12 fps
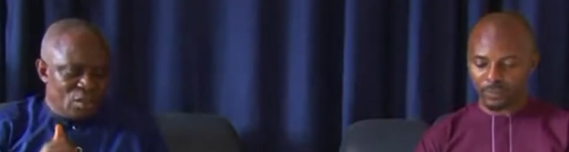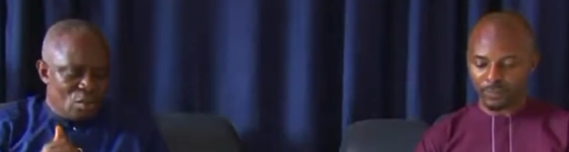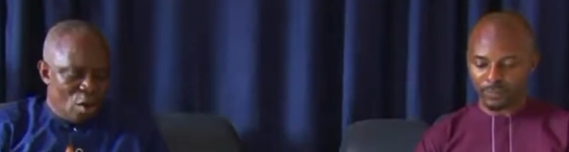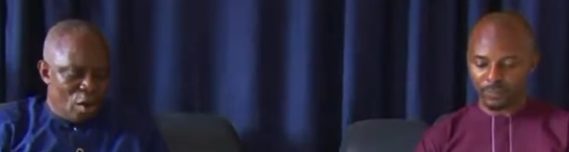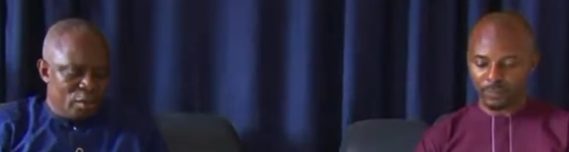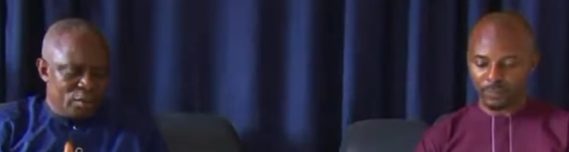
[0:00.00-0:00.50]

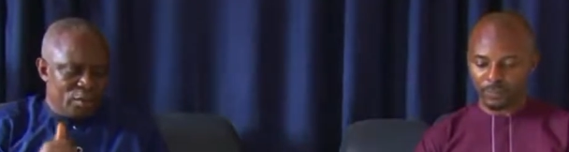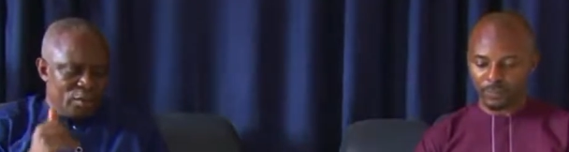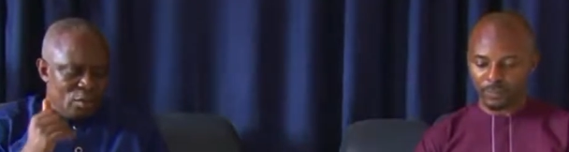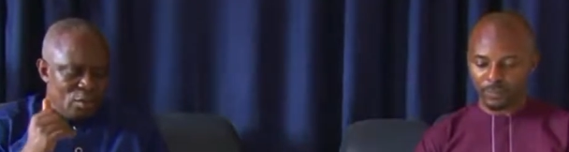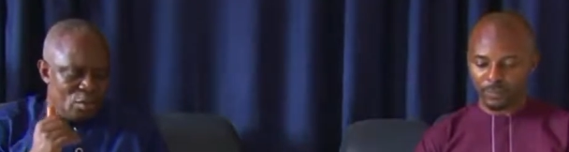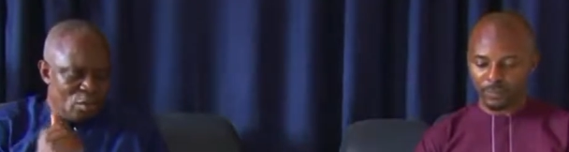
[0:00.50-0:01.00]

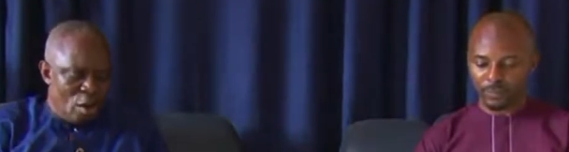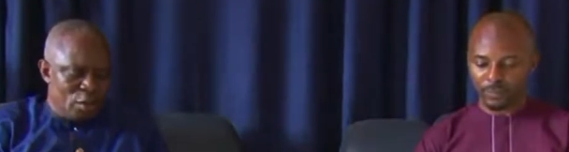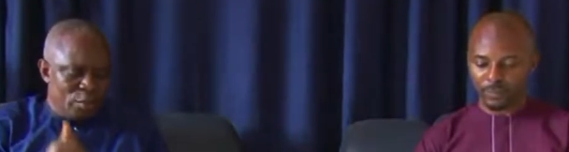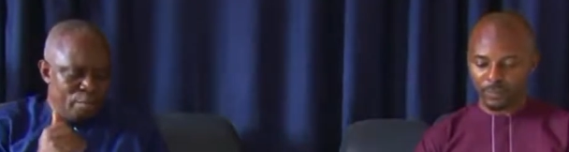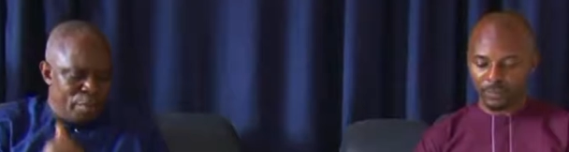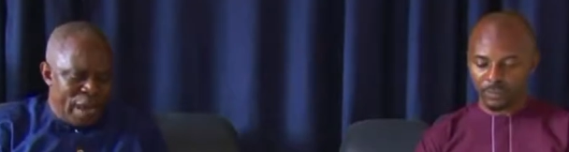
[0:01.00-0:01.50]
Speaker 1: God,
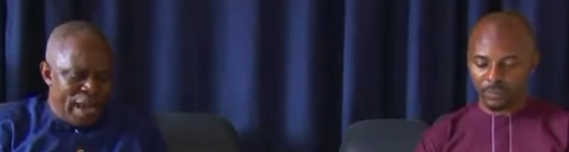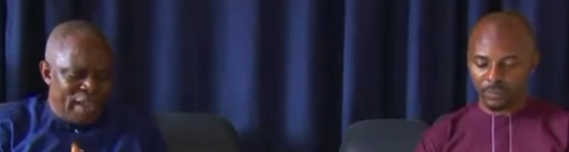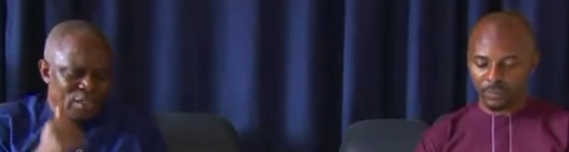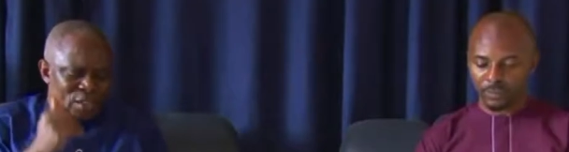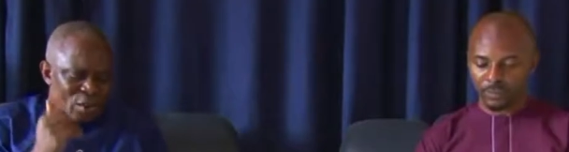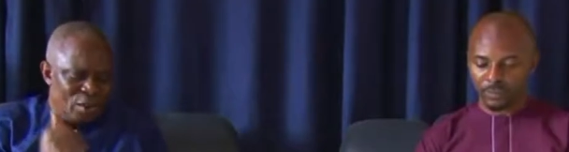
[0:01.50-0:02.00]
God,
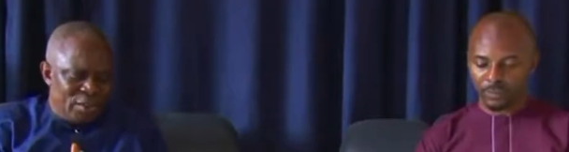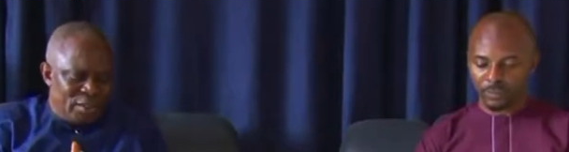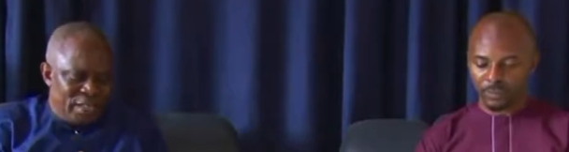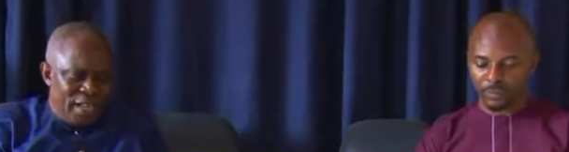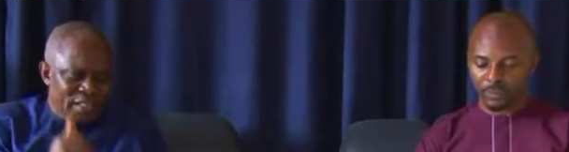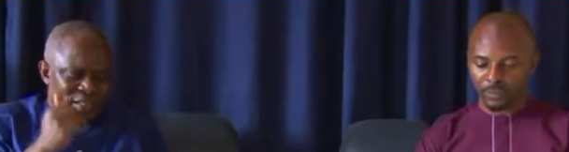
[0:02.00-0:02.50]
based on
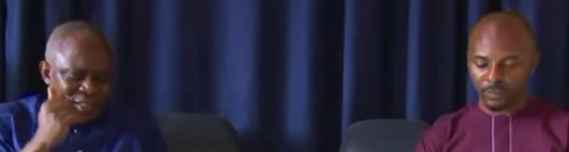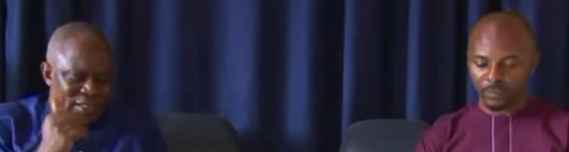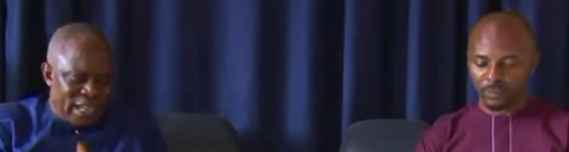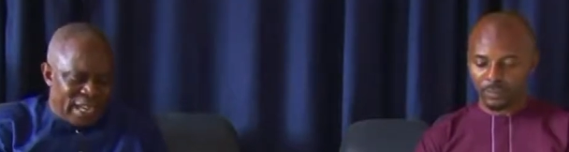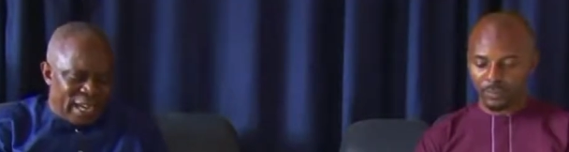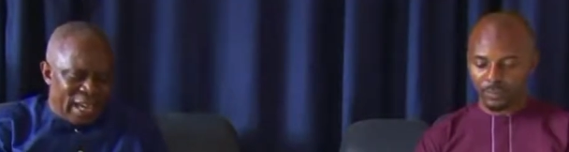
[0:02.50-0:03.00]
this,
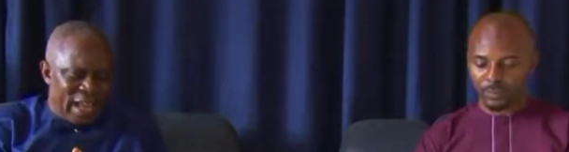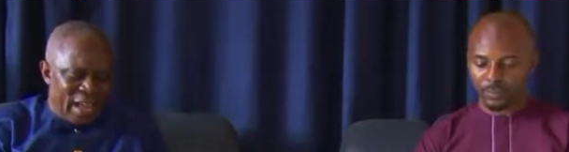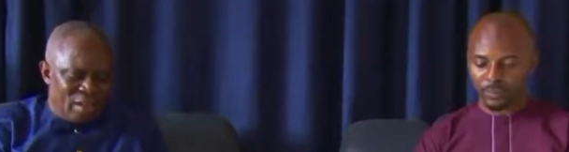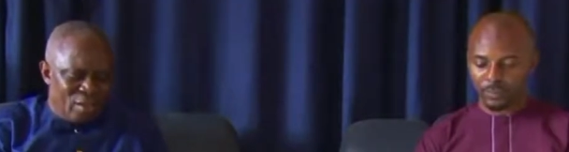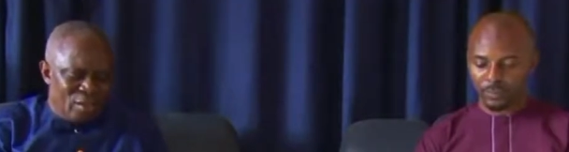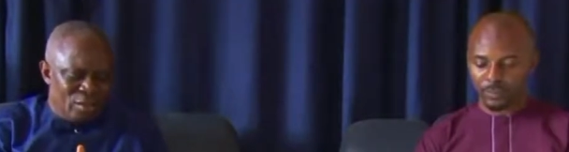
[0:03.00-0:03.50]

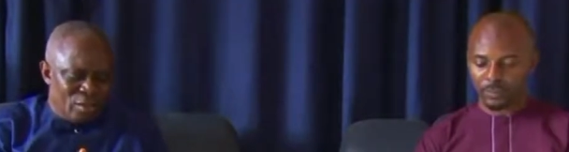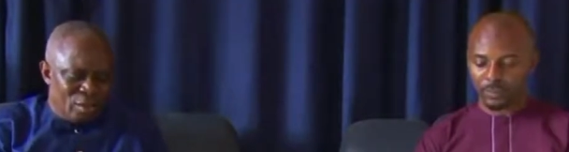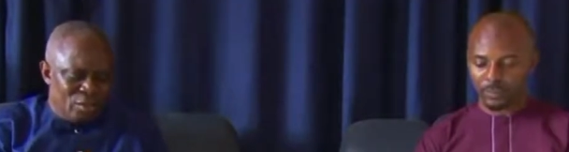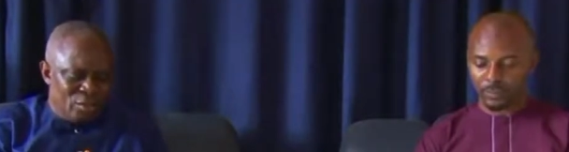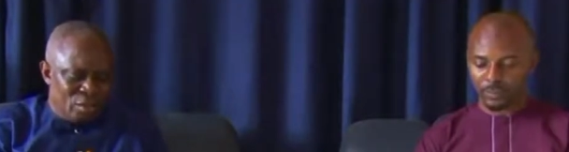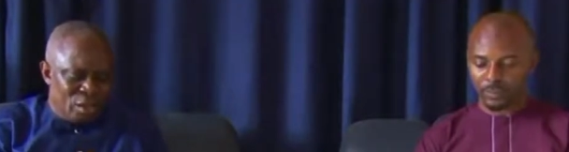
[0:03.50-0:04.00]
declare on
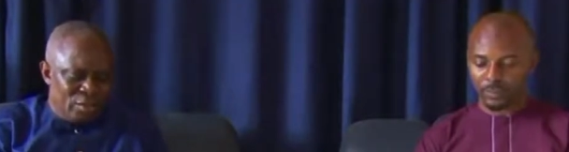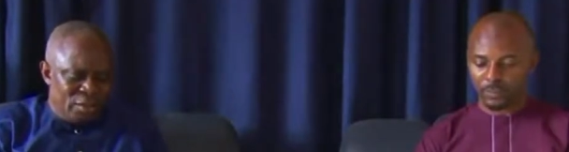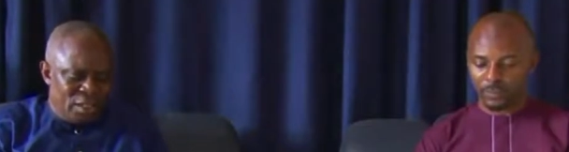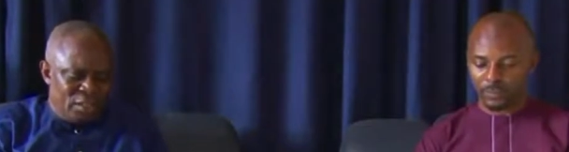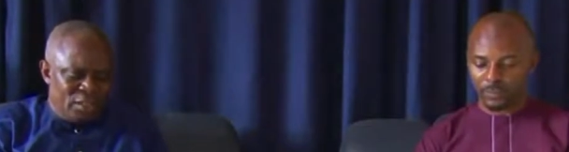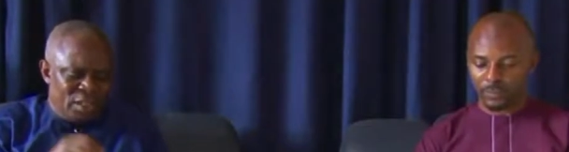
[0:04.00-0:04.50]
on on
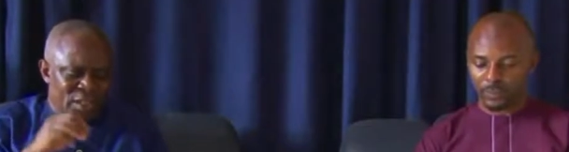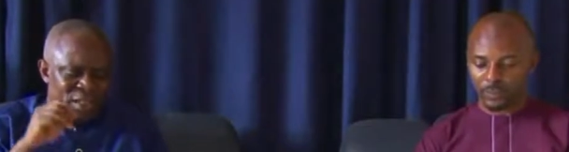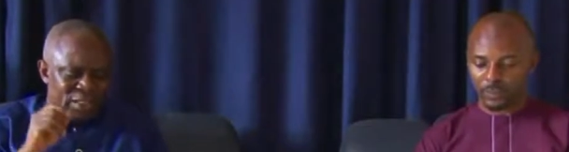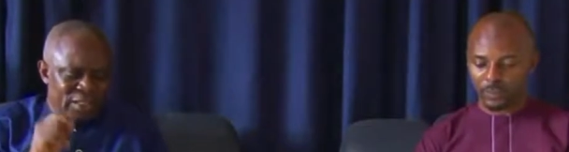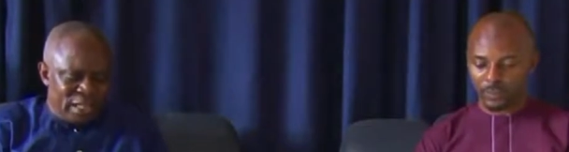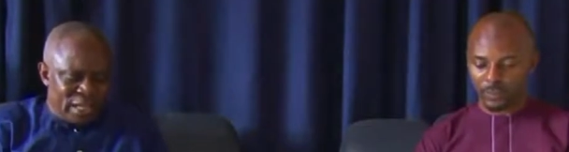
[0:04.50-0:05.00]

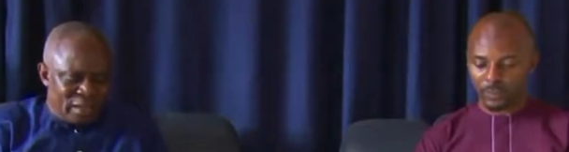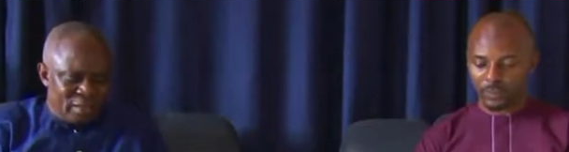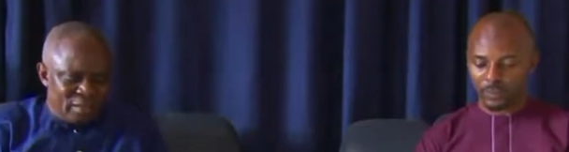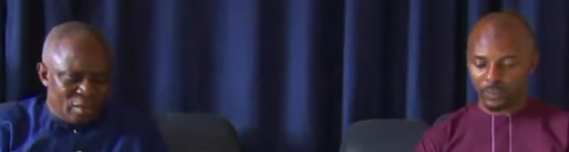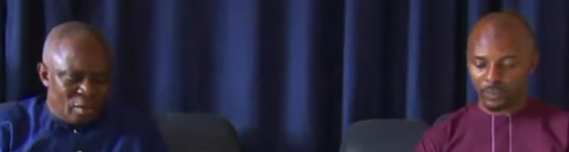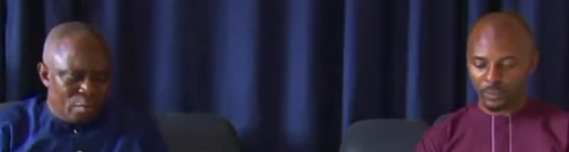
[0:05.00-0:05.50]
this, de,
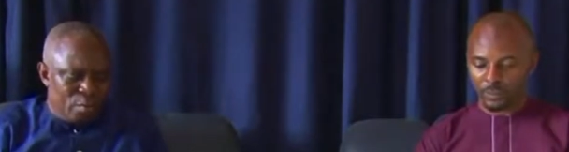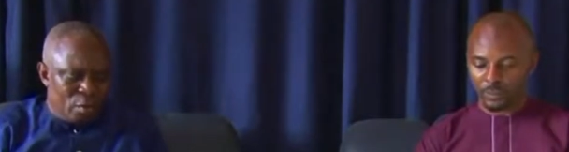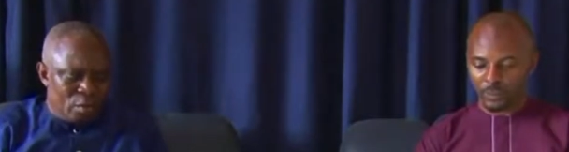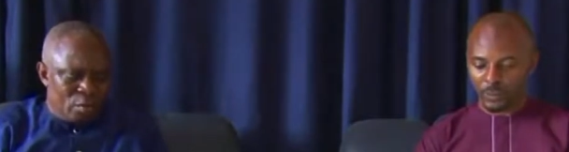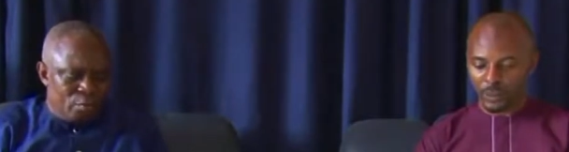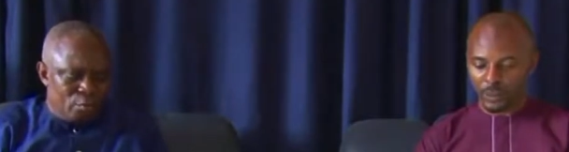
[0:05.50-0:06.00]
uh,
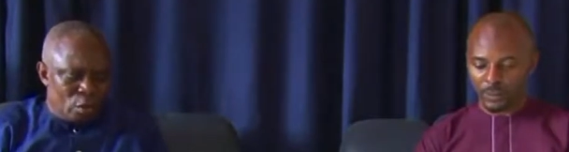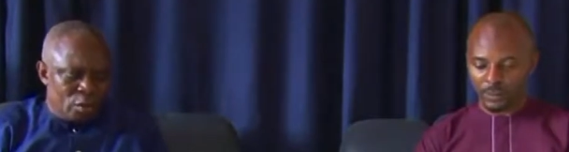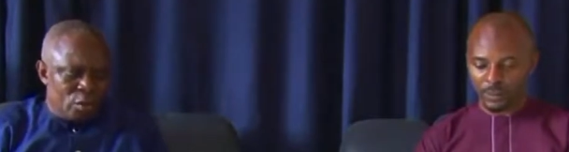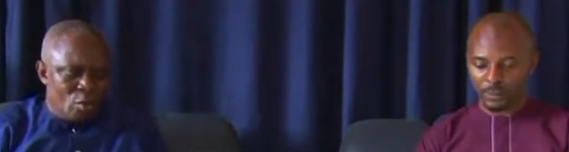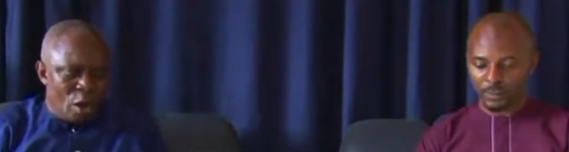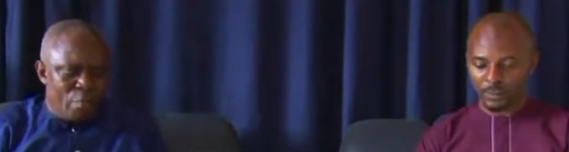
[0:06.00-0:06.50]
uh,
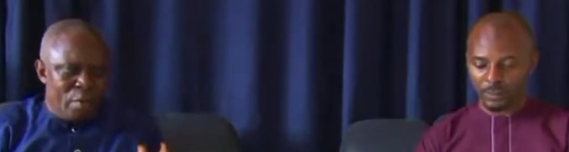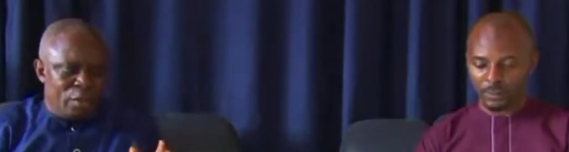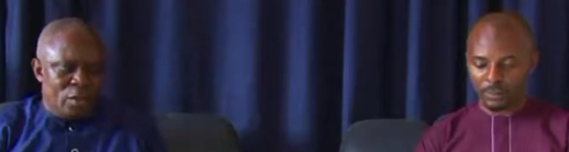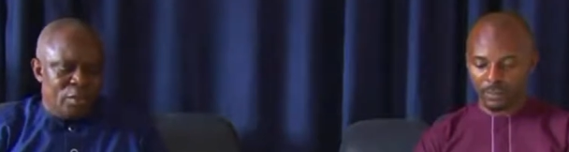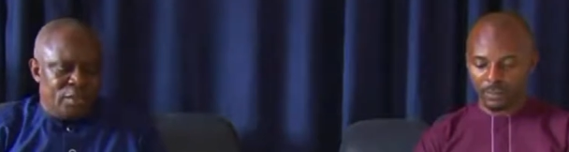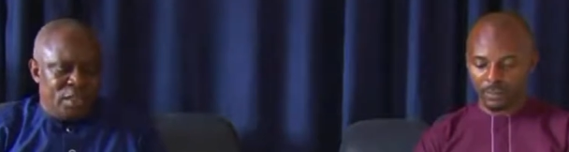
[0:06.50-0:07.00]
God,
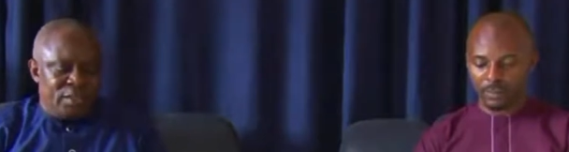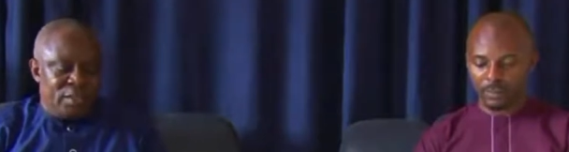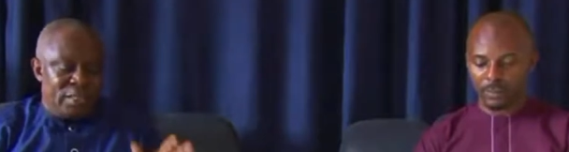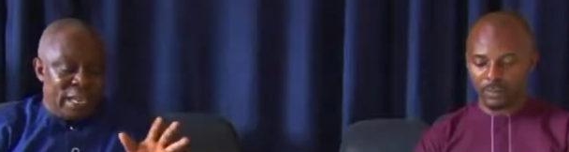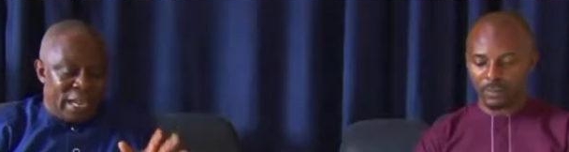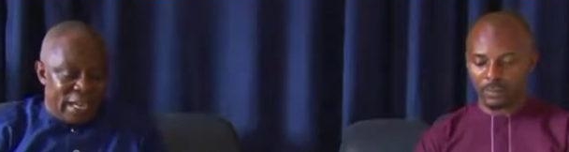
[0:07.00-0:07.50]
based on
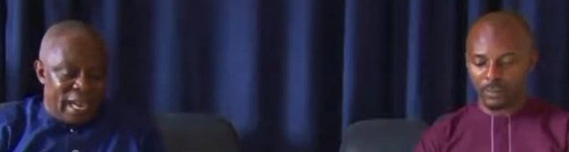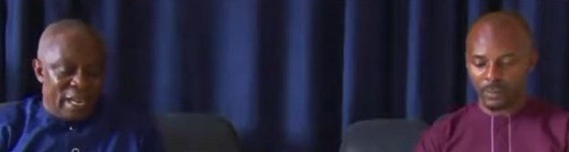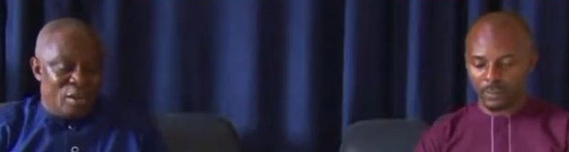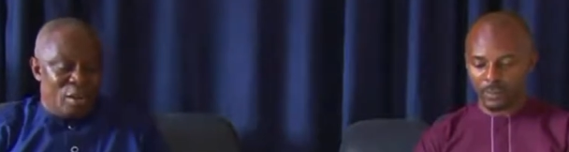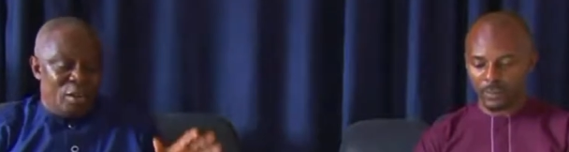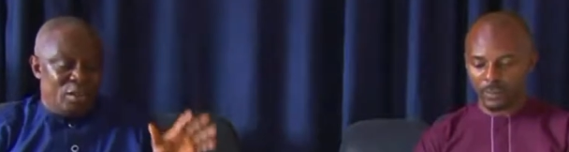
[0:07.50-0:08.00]
this,
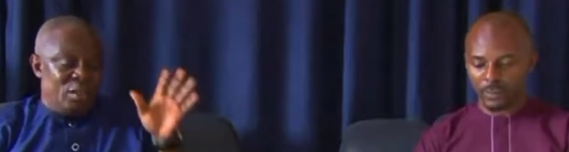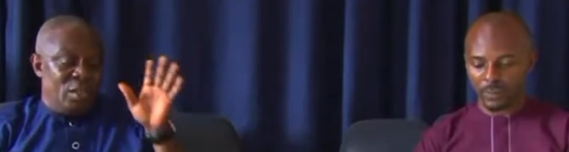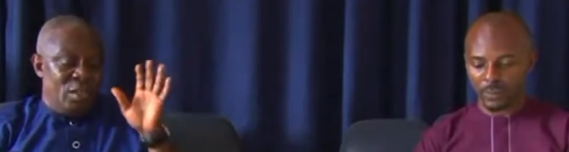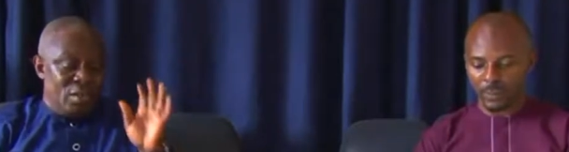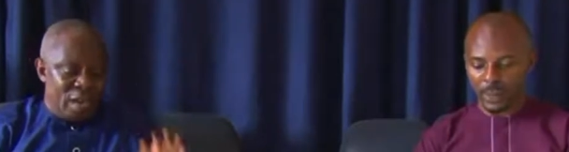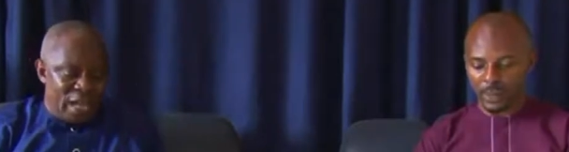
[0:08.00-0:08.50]
declared
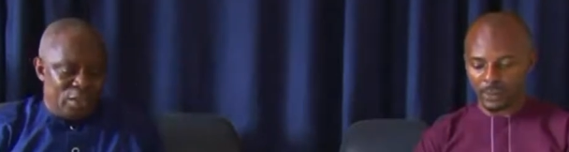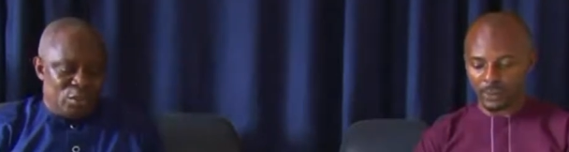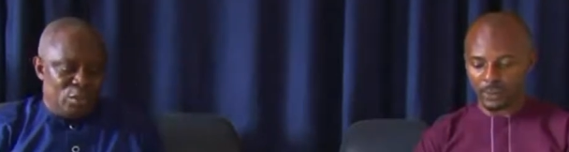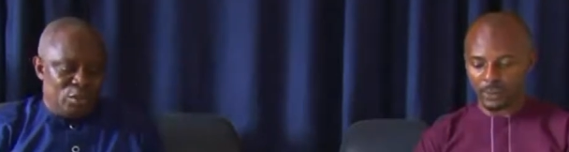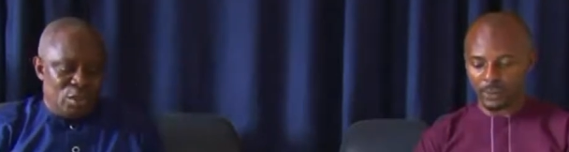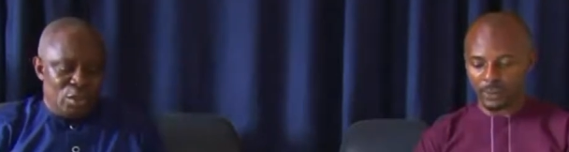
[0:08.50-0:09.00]
us
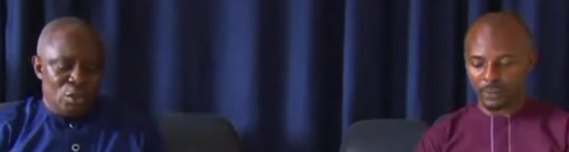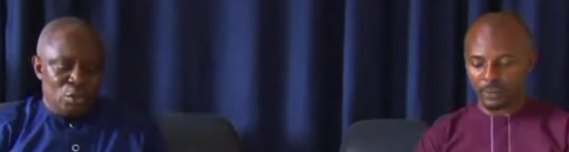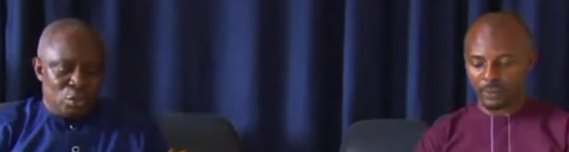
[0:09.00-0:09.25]
righteous.